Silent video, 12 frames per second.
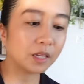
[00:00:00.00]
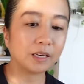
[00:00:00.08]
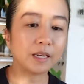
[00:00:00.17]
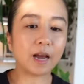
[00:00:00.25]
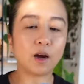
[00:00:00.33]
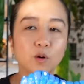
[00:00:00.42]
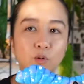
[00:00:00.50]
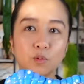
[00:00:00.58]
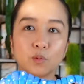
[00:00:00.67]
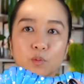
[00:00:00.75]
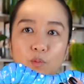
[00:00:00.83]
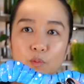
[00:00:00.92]
Now,
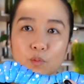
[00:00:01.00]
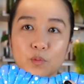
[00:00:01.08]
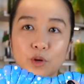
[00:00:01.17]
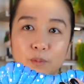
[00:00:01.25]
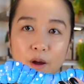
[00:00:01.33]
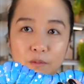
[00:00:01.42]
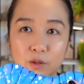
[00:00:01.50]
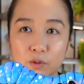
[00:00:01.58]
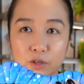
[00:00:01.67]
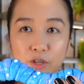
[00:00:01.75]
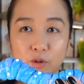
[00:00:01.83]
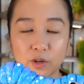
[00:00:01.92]
you're probably
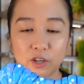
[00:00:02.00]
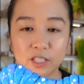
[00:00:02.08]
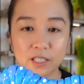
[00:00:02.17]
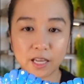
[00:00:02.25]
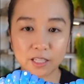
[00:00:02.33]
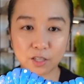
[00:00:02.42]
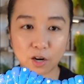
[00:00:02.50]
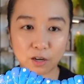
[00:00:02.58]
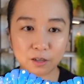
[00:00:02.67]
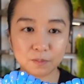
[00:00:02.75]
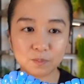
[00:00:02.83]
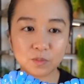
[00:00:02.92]
wondering where its legs
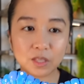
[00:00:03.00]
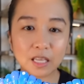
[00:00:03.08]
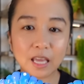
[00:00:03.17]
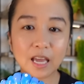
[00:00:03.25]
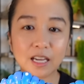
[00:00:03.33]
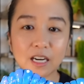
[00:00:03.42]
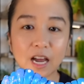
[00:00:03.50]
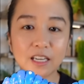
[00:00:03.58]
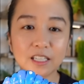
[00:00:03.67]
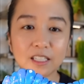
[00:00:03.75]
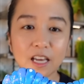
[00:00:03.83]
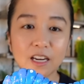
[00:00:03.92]
are. And I
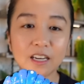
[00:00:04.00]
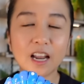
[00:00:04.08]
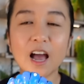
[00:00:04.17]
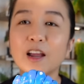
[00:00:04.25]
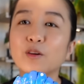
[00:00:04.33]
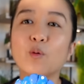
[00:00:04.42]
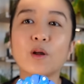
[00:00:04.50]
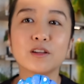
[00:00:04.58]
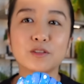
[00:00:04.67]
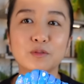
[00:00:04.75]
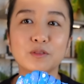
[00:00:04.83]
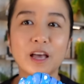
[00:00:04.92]
decided I don't want
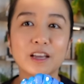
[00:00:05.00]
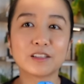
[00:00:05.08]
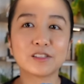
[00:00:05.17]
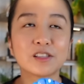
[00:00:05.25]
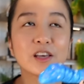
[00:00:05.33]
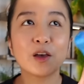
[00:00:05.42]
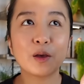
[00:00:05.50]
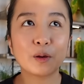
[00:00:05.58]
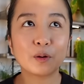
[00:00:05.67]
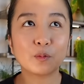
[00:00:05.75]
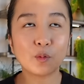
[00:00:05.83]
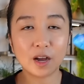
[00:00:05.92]
to do legs.
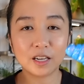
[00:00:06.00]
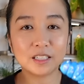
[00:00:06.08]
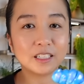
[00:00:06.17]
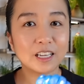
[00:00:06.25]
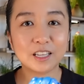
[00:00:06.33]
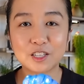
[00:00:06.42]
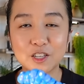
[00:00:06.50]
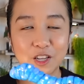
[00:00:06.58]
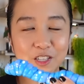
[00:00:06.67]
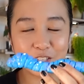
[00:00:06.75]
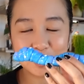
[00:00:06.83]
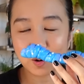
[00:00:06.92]
One, it's
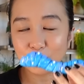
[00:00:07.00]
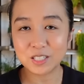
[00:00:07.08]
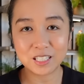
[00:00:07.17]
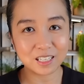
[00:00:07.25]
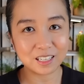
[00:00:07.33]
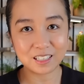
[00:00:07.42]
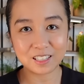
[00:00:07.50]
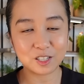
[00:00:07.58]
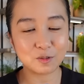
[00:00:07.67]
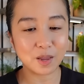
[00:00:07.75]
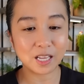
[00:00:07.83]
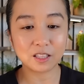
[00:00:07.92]
just so tedious
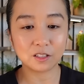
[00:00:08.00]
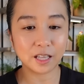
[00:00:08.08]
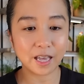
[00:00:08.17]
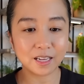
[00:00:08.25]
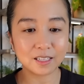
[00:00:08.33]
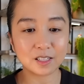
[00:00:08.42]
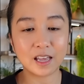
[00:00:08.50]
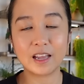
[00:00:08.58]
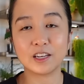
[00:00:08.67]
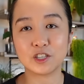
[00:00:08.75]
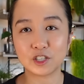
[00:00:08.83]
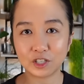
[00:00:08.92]
to make the legs,
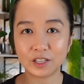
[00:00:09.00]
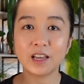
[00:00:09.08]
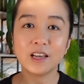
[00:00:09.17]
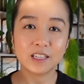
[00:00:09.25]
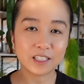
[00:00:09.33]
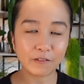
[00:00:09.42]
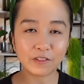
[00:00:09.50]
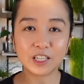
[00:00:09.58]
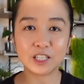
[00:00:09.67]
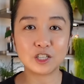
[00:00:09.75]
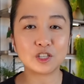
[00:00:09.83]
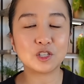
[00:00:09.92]
and sh-
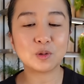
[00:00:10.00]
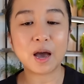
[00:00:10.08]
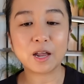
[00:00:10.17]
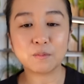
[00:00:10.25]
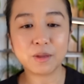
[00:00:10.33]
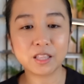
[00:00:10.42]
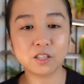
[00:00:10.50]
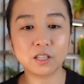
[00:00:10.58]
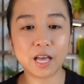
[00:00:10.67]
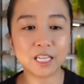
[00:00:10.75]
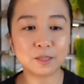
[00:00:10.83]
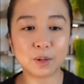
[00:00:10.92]
Stephanie teaches you how to make the
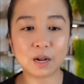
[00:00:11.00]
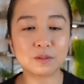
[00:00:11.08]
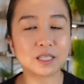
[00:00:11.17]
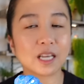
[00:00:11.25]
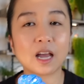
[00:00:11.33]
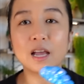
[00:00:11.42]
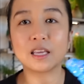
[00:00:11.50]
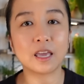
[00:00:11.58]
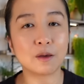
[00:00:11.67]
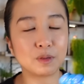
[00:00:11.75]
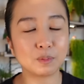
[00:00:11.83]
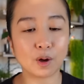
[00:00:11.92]
legs, but I was like, I
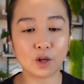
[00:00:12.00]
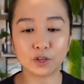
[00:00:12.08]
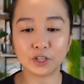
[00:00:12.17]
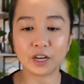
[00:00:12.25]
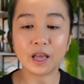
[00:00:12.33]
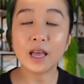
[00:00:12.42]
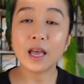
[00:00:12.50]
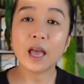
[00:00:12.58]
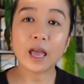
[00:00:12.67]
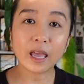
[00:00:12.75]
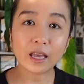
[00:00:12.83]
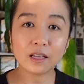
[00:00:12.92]
can't be bothered.
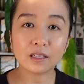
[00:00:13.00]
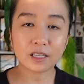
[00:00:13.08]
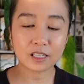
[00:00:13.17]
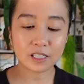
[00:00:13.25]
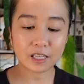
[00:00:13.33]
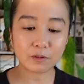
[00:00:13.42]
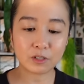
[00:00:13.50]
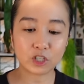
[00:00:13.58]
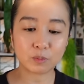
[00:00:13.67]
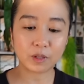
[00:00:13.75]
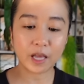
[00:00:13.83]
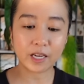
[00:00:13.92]
And since I was
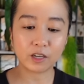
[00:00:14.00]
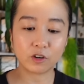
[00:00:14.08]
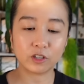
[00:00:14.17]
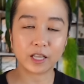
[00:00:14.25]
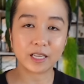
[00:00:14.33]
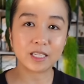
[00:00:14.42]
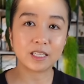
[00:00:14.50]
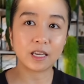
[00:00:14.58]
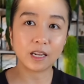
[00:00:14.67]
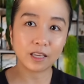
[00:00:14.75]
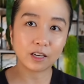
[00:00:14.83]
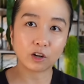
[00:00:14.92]
just planning on like
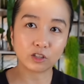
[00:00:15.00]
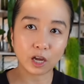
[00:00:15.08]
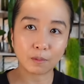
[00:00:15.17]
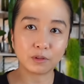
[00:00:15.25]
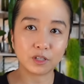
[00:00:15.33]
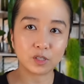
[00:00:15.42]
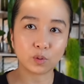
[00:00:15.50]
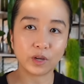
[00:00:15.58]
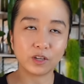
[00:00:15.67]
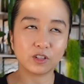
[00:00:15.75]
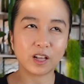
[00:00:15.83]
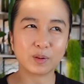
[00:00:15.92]
sitting it on top of the
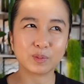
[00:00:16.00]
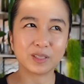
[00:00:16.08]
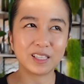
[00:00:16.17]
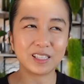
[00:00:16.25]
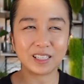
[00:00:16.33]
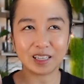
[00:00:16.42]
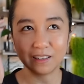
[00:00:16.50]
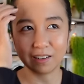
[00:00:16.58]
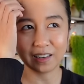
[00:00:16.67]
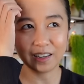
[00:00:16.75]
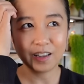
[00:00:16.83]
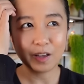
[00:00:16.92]
soil, I really didn't
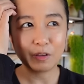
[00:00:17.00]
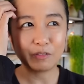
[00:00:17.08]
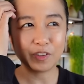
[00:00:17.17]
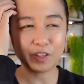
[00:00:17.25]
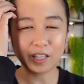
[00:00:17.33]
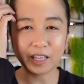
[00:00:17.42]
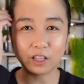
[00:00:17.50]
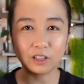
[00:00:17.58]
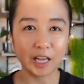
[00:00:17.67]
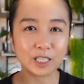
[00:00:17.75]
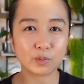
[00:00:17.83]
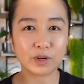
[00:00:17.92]
feel like the
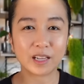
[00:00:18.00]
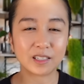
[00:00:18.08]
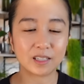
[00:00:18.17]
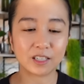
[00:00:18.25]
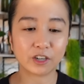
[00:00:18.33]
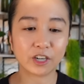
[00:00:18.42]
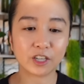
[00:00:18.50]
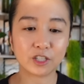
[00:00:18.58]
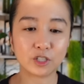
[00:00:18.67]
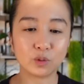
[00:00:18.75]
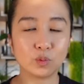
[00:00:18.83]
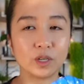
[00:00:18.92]
legs were necessary
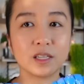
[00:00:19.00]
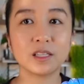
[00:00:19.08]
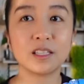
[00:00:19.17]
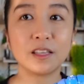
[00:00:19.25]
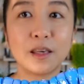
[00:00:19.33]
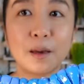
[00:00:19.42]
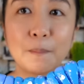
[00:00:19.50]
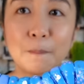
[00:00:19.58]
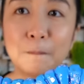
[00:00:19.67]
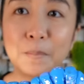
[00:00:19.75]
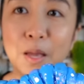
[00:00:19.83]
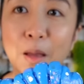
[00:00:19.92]
because you wouldn't see them.